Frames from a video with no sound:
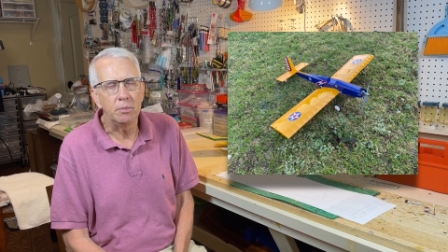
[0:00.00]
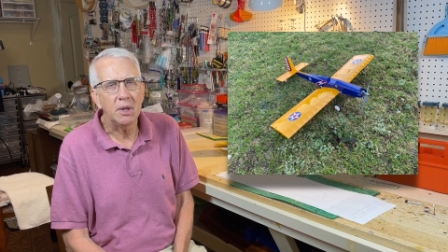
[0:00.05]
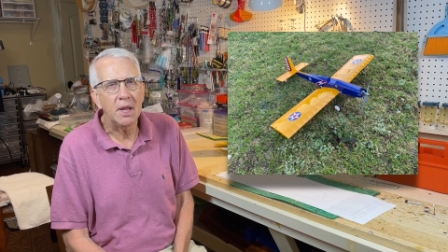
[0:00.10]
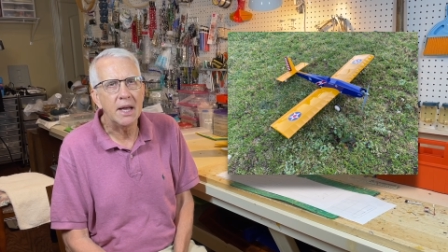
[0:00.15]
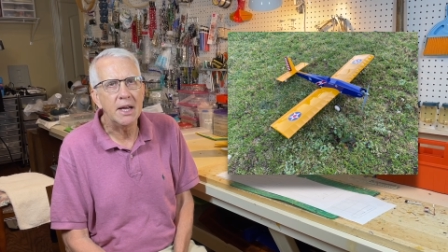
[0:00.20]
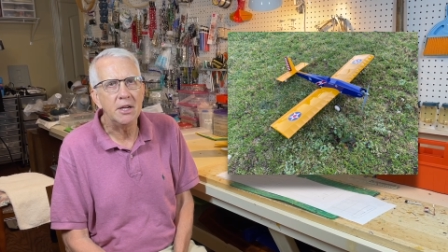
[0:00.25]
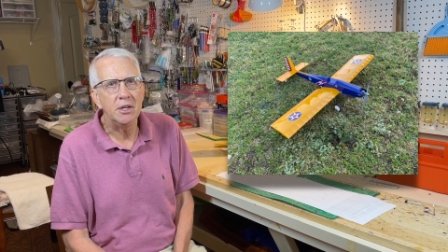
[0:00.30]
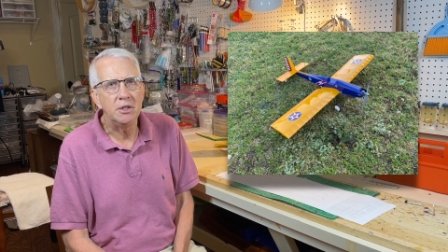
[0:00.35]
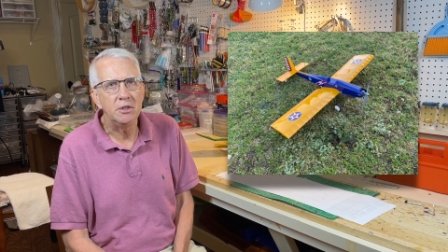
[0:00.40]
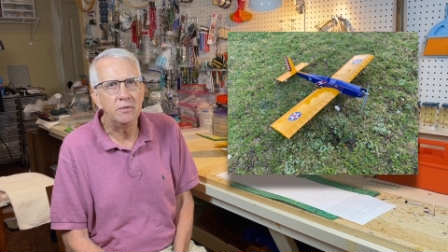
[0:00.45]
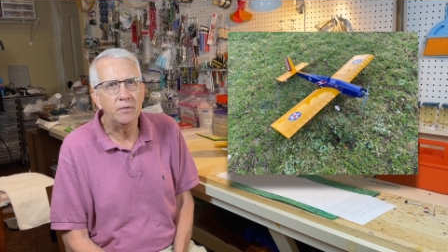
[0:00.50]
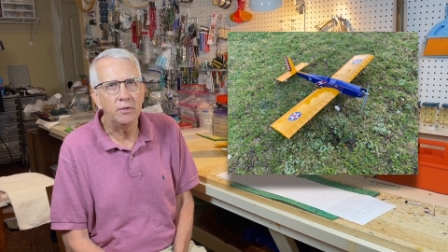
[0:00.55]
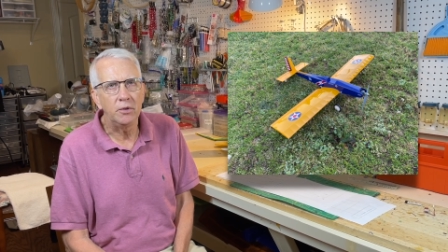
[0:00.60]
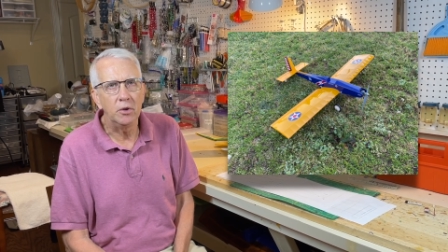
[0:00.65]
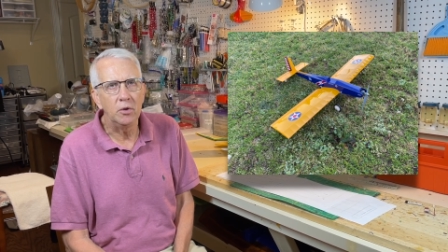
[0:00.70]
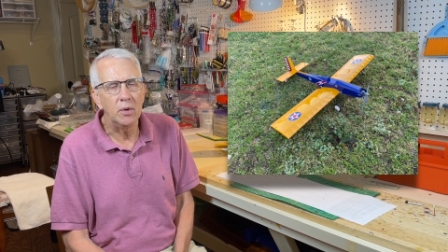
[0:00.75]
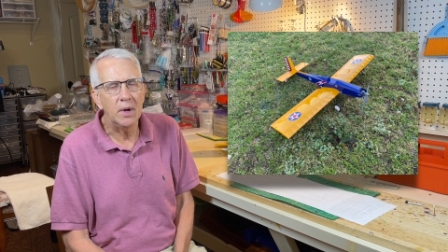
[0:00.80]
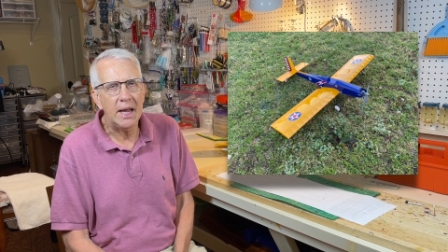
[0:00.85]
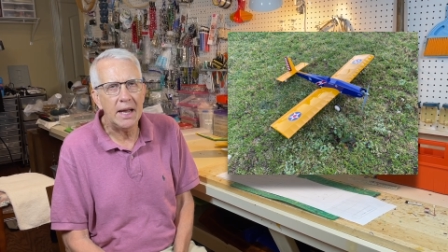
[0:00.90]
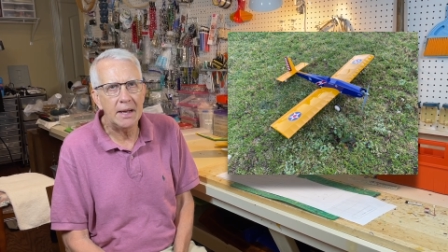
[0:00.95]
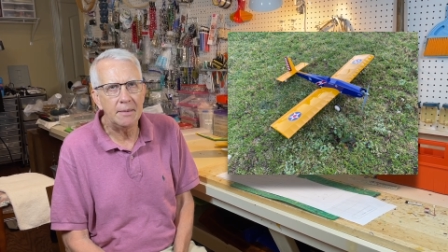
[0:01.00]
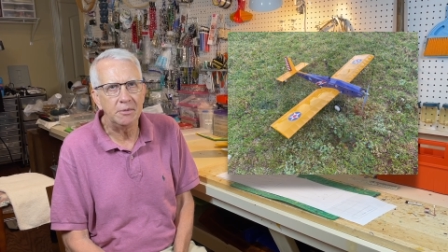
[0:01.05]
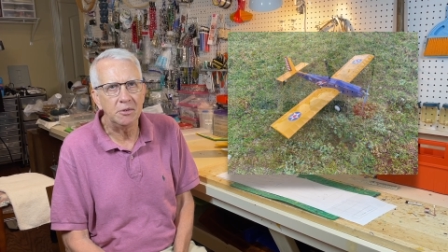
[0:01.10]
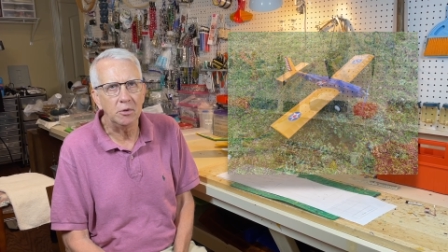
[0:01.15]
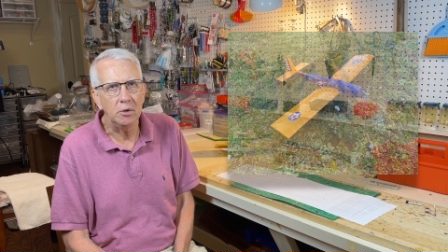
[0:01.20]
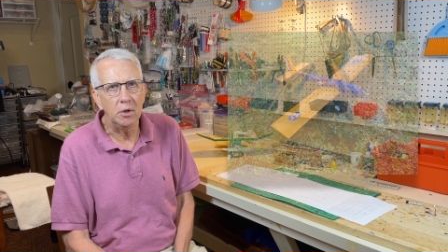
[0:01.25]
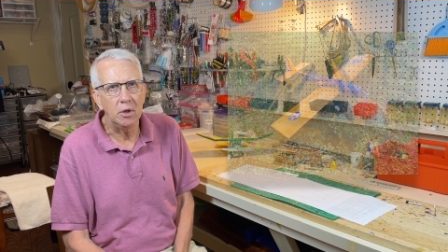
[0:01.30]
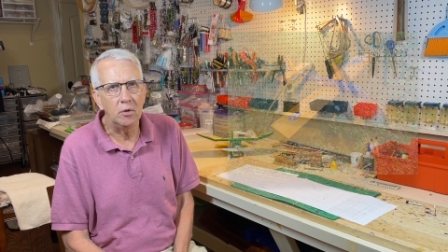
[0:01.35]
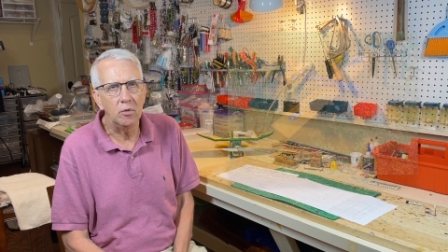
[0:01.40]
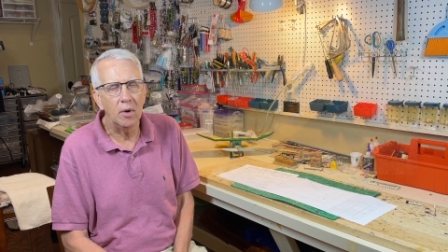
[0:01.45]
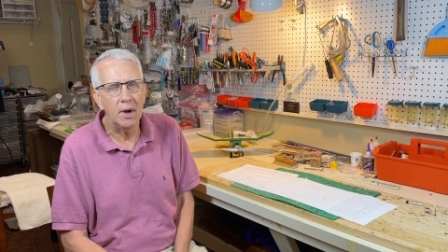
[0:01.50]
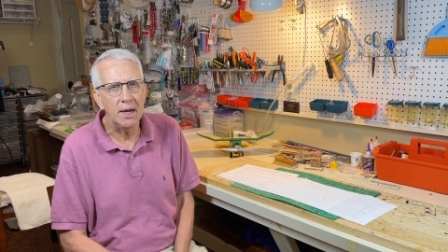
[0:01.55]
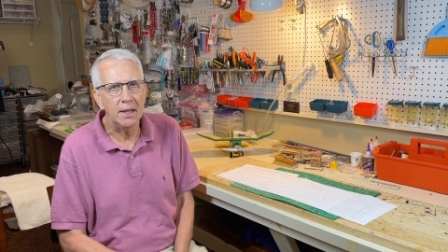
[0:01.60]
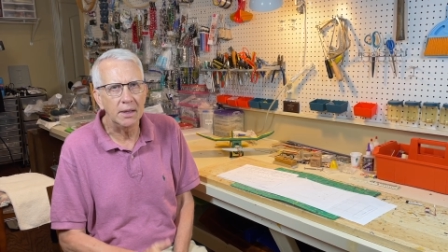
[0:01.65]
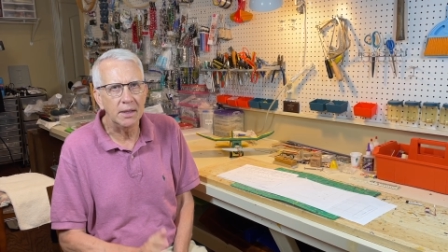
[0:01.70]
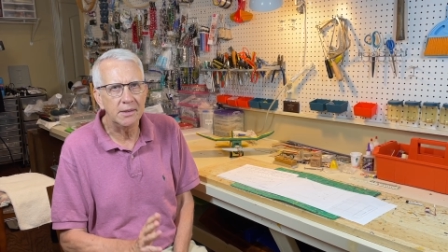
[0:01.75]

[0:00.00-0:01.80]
plane flew absolutely great.